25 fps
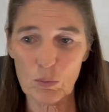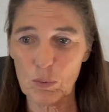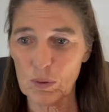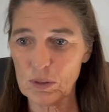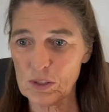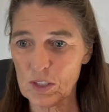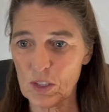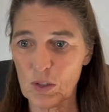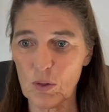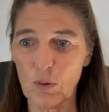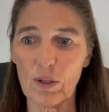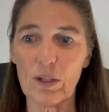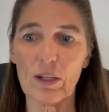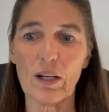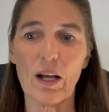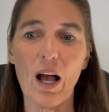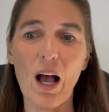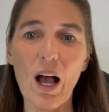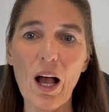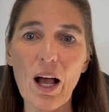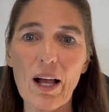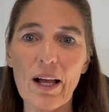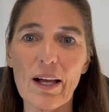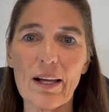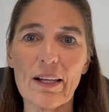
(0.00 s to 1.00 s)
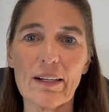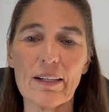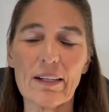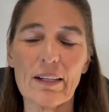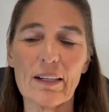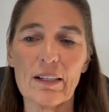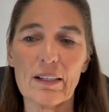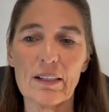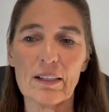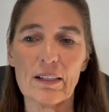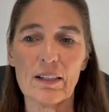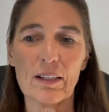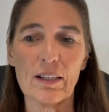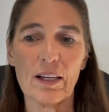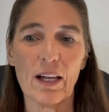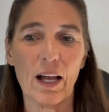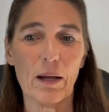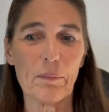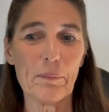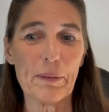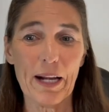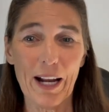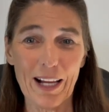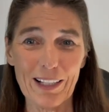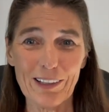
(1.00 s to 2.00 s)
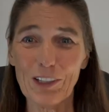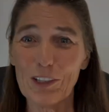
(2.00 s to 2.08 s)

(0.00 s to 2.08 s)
What's going on? I mean, I